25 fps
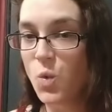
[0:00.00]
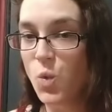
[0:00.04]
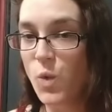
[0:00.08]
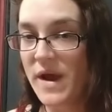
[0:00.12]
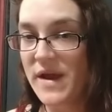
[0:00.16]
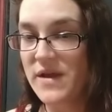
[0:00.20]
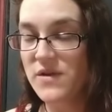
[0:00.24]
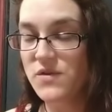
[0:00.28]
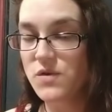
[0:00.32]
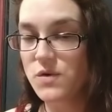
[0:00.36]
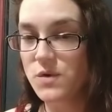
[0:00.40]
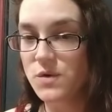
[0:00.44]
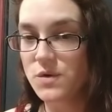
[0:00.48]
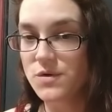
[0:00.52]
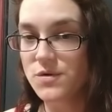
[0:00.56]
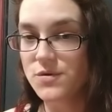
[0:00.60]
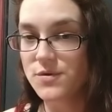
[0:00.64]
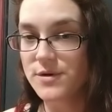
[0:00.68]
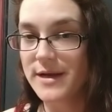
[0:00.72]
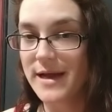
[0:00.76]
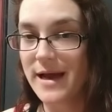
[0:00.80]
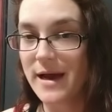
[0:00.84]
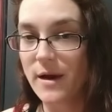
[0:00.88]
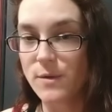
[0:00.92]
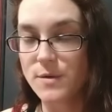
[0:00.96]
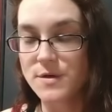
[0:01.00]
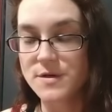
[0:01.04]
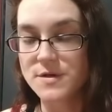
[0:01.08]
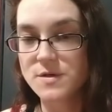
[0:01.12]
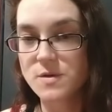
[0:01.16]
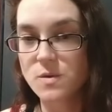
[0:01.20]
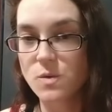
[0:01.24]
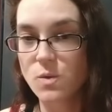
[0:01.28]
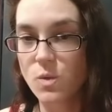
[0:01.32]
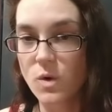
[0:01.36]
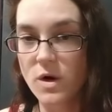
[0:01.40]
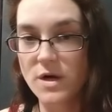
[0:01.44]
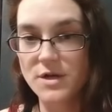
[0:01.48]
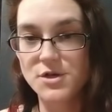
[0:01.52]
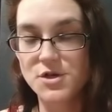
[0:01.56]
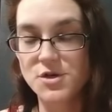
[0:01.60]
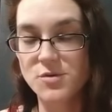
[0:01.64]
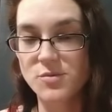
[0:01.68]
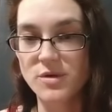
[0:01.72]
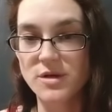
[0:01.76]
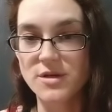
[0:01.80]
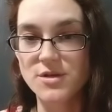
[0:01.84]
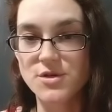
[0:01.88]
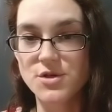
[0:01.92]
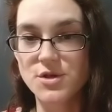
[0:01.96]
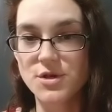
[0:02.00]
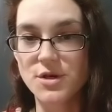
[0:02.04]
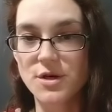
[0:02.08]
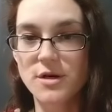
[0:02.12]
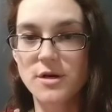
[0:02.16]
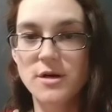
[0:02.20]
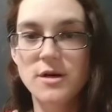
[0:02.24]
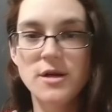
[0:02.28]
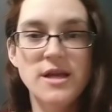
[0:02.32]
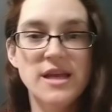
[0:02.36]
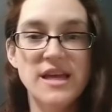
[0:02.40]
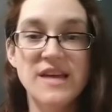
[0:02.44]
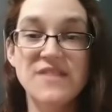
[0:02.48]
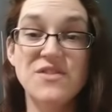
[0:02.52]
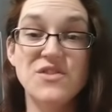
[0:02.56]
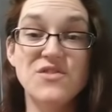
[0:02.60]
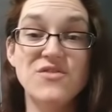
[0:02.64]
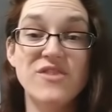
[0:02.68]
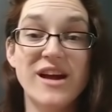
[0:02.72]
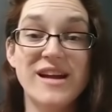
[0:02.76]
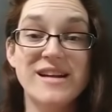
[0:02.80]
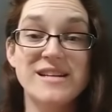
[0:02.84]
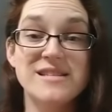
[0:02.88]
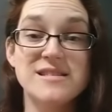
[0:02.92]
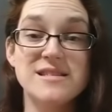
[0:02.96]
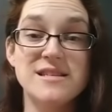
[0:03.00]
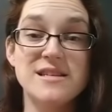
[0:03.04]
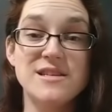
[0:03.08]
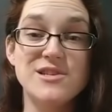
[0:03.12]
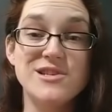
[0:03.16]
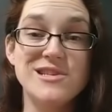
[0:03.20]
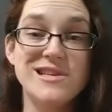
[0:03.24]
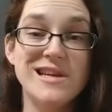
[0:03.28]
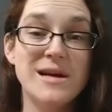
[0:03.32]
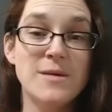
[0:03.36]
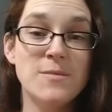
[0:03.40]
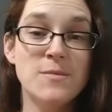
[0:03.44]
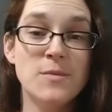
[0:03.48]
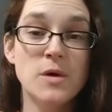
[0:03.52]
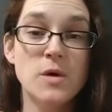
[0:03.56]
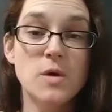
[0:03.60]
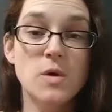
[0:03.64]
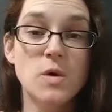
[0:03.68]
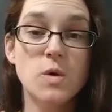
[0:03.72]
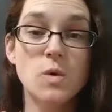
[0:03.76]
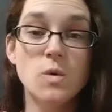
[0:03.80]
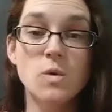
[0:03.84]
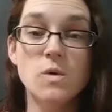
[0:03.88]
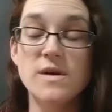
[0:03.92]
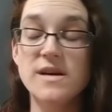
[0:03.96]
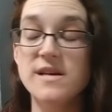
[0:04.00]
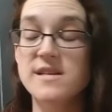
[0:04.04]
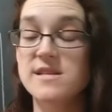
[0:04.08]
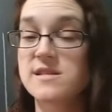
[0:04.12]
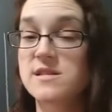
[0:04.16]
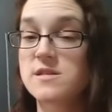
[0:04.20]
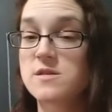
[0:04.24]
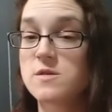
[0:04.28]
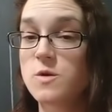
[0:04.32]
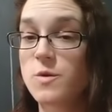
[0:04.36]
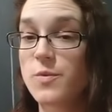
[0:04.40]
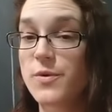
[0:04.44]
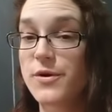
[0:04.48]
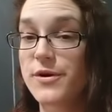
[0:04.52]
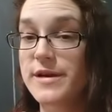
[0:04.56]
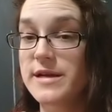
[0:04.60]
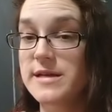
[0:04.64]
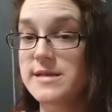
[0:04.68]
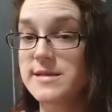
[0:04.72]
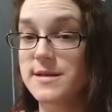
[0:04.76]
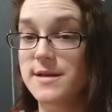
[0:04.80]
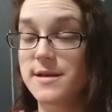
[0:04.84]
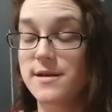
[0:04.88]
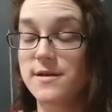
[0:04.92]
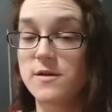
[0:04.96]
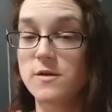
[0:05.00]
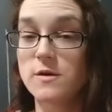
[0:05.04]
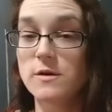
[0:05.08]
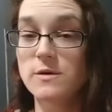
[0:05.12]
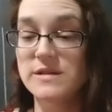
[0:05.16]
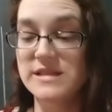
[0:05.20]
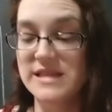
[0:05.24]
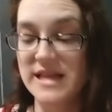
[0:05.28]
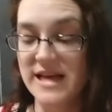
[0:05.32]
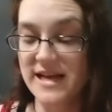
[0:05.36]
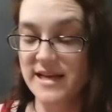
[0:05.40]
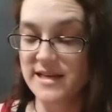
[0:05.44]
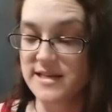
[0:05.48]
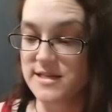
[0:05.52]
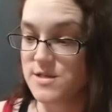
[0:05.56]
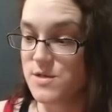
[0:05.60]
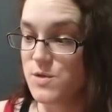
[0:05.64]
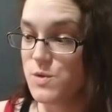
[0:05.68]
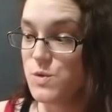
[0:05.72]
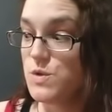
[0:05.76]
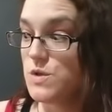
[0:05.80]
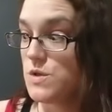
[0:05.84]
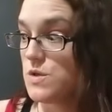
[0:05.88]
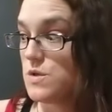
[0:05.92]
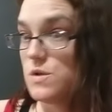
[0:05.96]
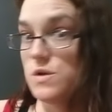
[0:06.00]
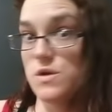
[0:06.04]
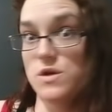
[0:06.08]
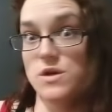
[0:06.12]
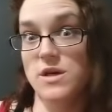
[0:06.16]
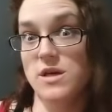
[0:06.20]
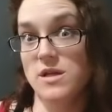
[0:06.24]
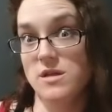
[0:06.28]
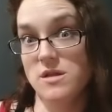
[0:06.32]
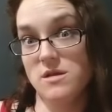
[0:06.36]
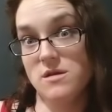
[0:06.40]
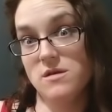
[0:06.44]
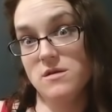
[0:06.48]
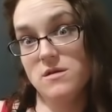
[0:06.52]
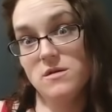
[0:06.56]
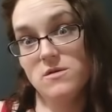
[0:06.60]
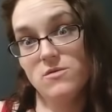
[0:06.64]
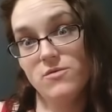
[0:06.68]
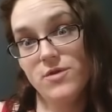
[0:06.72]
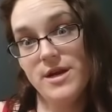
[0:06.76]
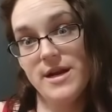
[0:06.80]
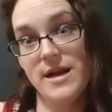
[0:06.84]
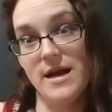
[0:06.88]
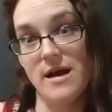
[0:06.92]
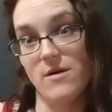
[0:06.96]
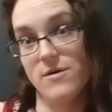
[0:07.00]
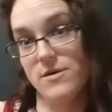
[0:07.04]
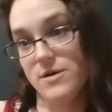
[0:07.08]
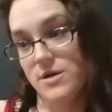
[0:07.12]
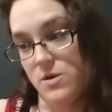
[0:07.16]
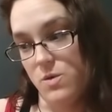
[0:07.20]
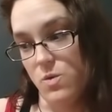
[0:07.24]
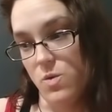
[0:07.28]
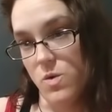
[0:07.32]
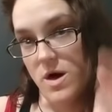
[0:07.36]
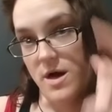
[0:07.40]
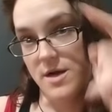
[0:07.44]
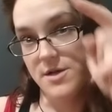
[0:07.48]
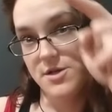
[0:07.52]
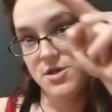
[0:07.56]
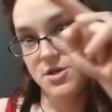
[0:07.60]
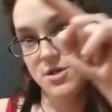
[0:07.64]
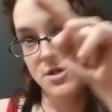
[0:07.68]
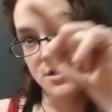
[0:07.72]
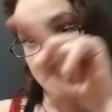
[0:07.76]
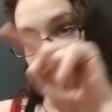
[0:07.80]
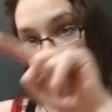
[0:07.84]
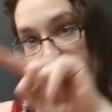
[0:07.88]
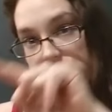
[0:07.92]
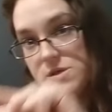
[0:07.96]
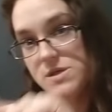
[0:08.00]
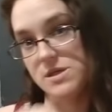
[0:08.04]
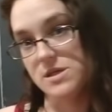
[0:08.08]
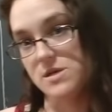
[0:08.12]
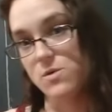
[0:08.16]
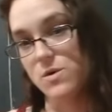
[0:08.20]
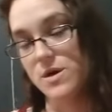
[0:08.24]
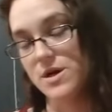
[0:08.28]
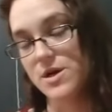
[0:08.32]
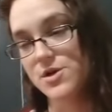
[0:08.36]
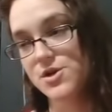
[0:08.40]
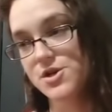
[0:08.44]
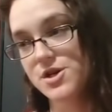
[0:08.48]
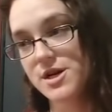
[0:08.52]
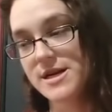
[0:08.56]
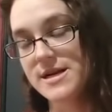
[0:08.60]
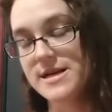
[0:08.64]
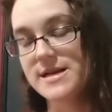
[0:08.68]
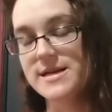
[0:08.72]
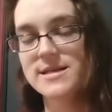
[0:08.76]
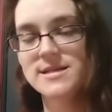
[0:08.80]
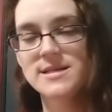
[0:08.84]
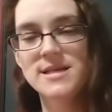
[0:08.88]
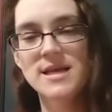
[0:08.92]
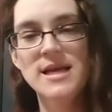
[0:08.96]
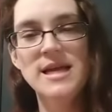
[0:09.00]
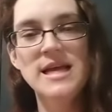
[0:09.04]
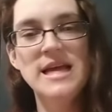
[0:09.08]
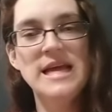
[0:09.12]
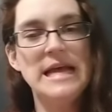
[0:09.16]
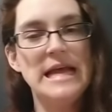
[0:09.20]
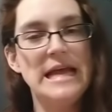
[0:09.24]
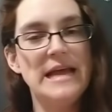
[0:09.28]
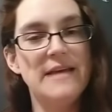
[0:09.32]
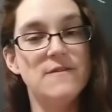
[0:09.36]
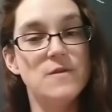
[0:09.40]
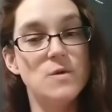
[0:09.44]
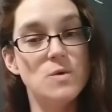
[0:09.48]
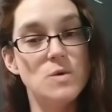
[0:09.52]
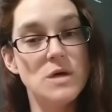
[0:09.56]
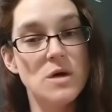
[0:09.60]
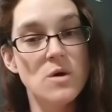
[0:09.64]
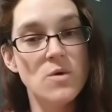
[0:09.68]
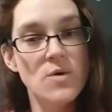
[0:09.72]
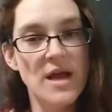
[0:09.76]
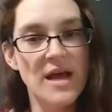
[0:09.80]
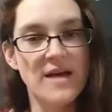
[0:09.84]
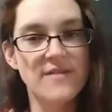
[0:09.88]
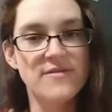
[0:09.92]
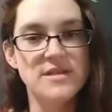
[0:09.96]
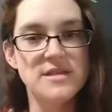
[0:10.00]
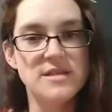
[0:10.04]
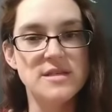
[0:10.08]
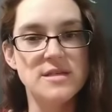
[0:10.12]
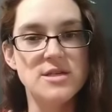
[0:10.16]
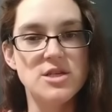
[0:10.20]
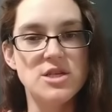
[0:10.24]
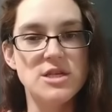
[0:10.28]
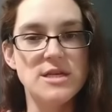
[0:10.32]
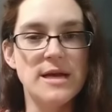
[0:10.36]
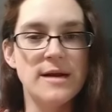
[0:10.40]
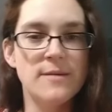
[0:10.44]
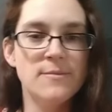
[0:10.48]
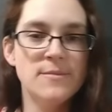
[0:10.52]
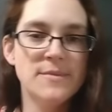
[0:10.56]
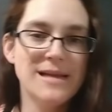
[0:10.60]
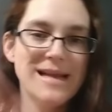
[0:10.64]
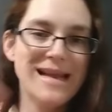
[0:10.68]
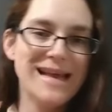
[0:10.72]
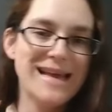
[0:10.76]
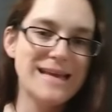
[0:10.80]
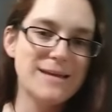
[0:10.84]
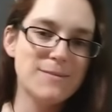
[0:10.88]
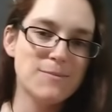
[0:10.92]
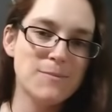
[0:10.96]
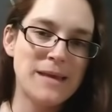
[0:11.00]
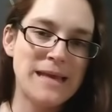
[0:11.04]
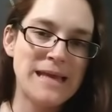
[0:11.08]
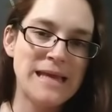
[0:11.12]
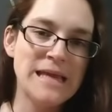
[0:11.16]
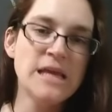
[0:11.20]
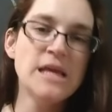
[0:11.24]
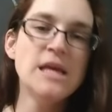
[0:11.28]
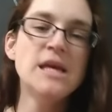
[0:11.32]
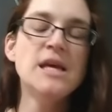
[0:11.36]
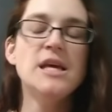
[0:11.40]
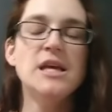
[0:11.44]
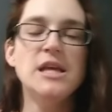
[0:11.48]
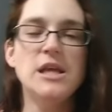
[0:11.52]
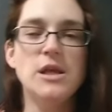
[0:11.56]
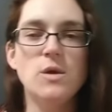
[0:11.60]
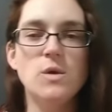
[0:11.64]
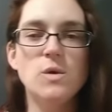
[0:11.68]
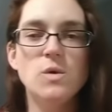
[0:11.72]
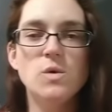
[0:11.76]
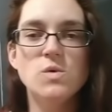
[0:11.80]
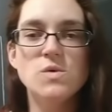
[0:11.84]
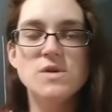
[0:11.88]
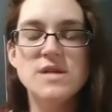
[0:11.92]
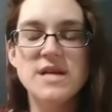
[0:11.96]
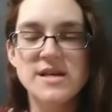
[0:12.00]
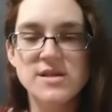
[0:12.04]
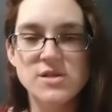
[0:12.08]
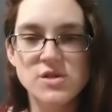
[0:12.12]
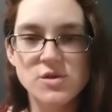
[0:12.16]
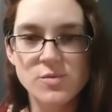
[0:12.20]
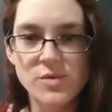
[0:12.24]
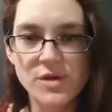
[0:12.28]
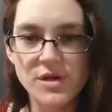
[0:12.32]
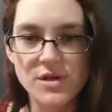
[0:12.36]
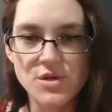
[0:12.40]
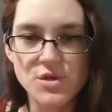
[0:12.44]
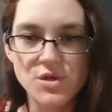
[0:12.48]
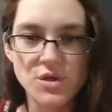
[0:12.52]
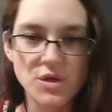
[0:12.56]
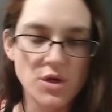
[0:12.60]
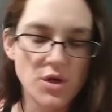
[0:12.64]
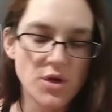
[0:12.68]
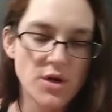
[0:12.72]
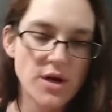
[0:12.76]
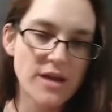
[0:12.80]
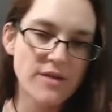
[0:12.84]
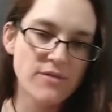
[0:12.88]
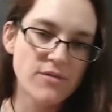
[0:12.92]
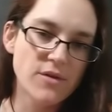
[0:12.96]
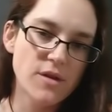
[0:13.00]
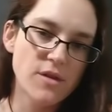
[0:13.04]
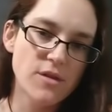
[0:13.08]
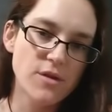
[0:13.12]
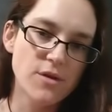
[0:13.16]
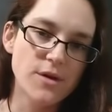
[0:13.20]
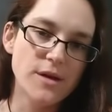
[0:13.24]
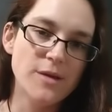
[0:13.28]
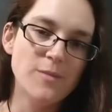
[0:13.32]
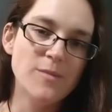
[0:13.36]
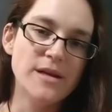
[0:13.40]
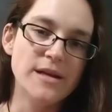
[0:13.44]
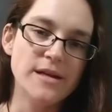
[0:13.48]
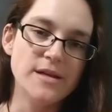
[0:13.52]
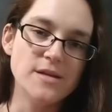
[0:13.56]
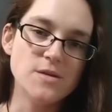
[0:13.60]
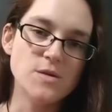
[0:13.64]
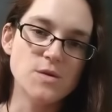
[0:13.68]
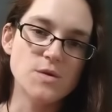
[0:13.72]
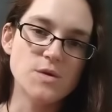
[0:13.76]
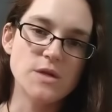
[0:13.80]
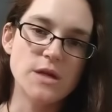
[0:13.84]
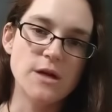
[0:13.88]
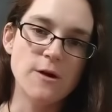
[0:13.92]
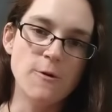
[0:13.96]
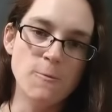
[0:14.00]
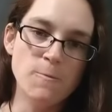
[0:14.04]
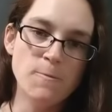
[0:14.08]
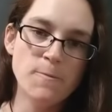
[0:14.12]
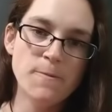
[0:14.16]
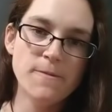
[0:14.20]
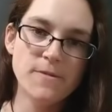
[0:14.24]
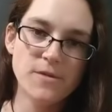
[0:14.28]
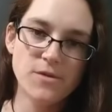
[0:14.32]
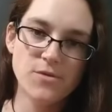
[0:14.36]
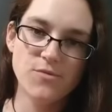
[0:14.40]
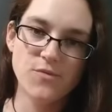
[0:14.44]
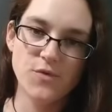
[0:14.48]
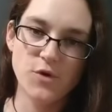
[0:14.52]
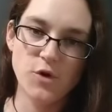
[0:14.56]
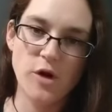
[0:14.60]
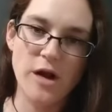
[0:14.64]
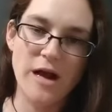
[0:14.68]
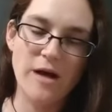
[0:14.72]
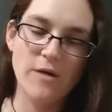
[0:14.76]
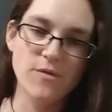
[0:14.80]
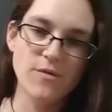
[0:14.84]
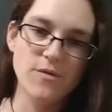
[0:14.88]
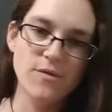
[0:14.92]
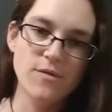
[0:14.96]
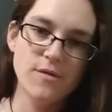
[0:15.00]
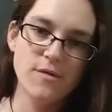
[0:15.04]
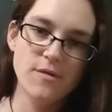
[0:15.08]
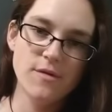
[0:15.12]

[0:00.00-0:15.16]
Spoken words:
wait 2 to 3 hours, watch your blood sugar. If you've got a CGM, cool, it's super easy to do it with that because you just look at the readout and you watch and you see what your trend is. If you don't have a CGM, like me, you test your blood sugar every 30 minutes or so throughout